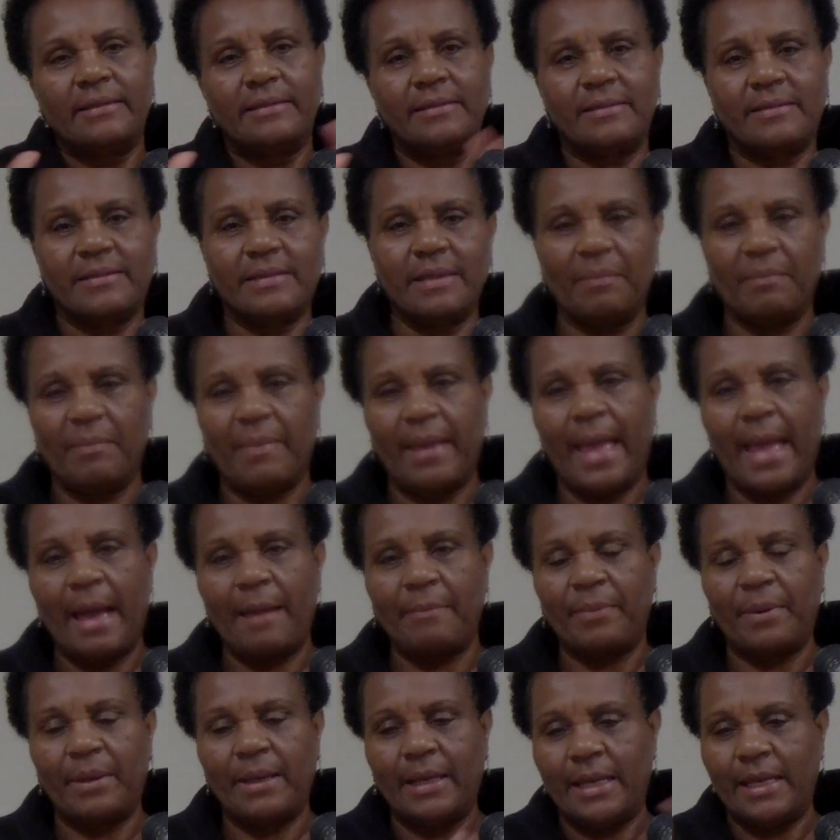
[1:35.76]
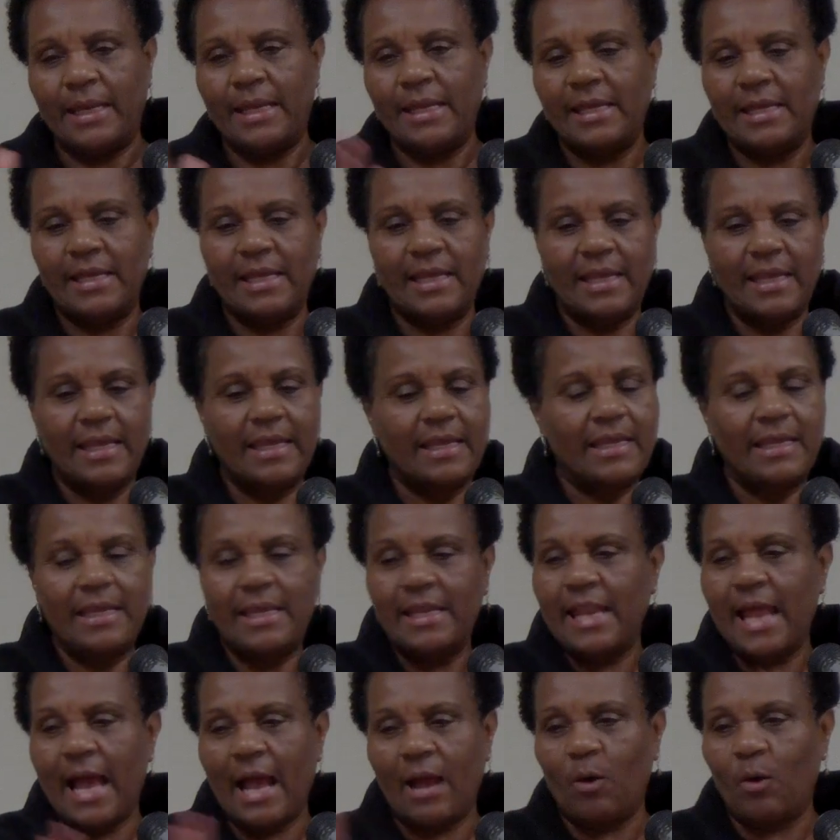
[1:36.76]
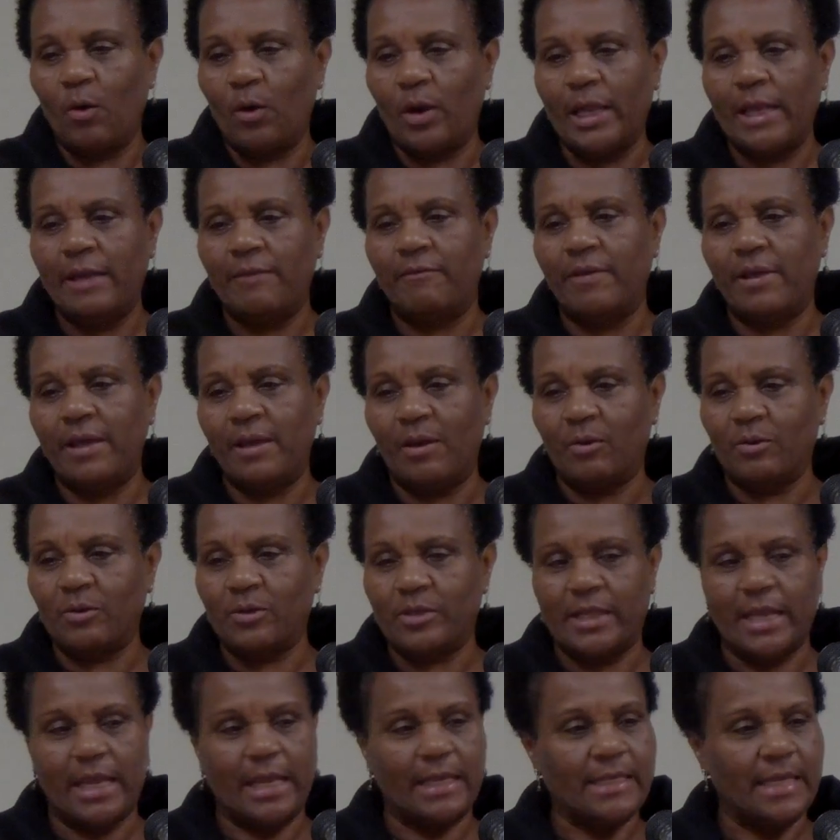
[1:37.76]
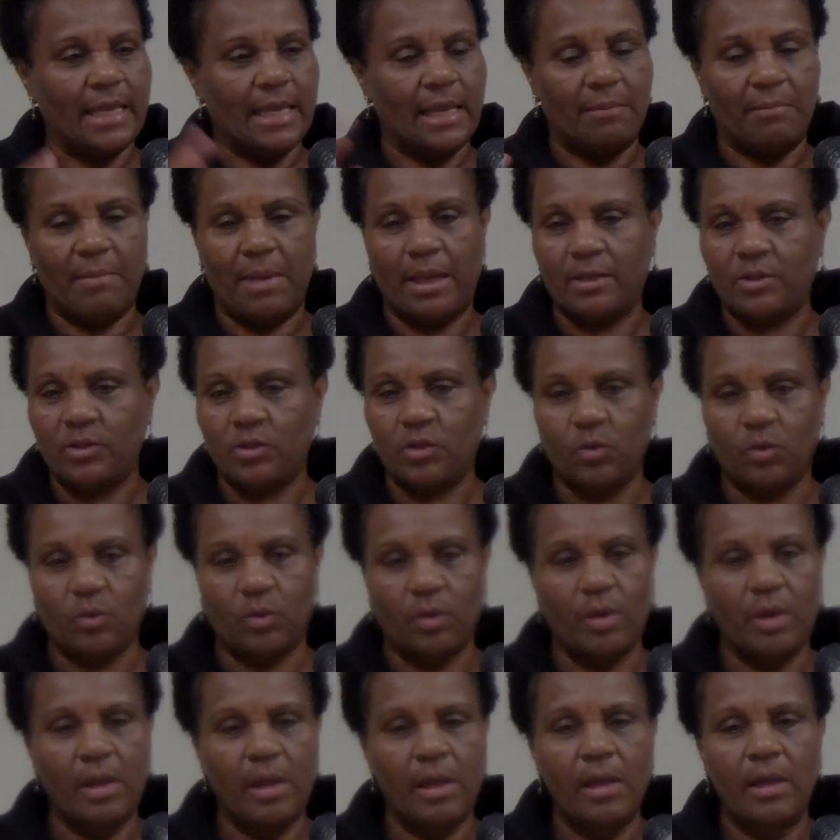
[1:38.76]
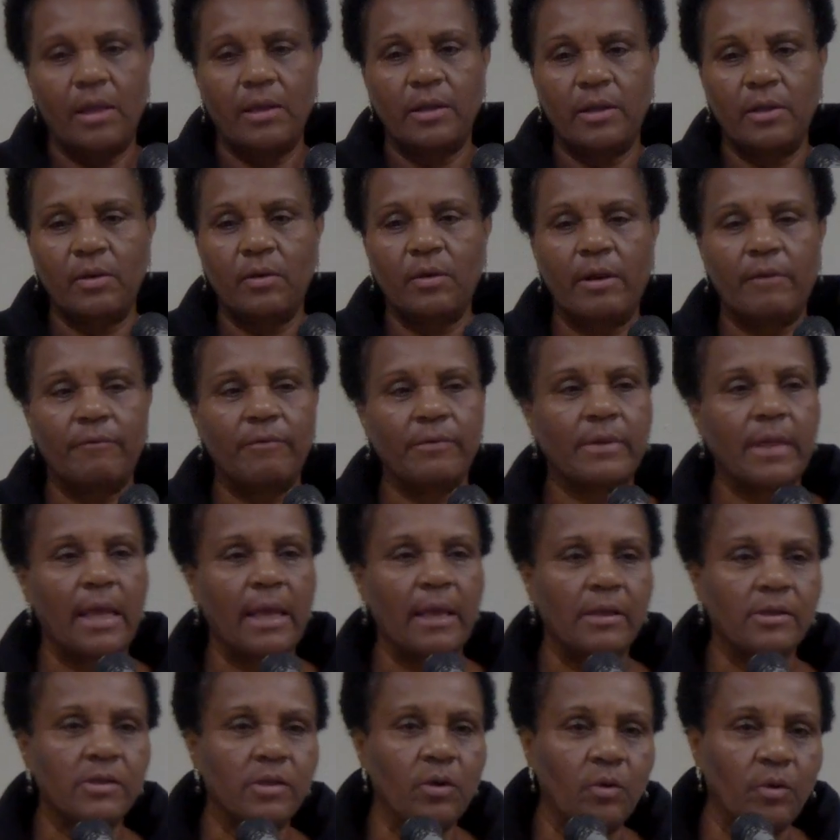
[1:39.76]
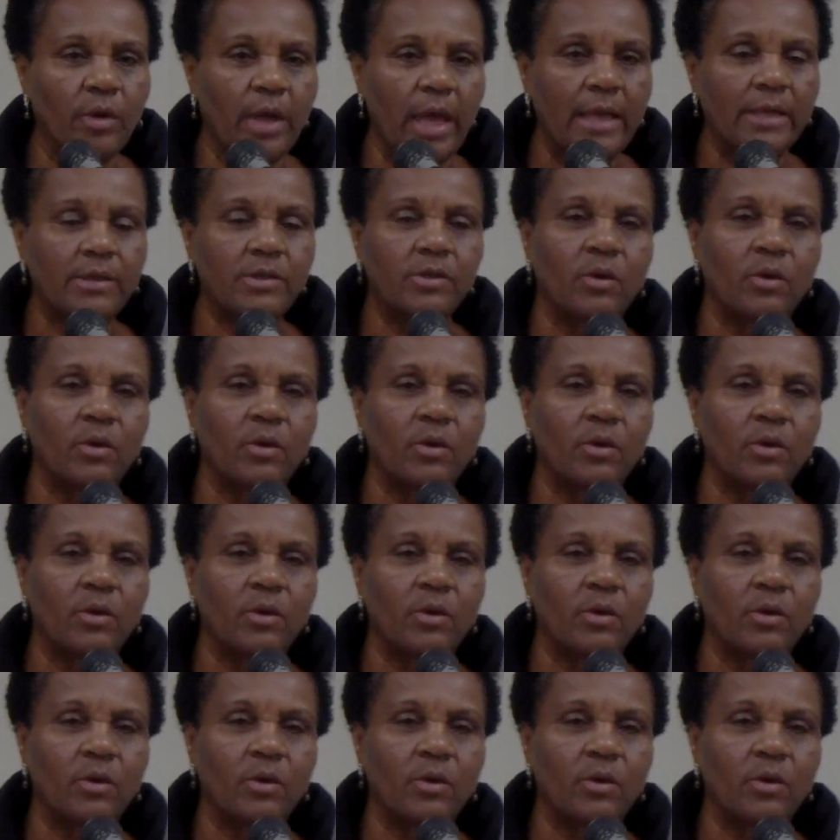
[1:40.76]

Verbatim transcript: something happened and he, he he not gonna leave, he gonna stay till he make sure, you know, everything is okay.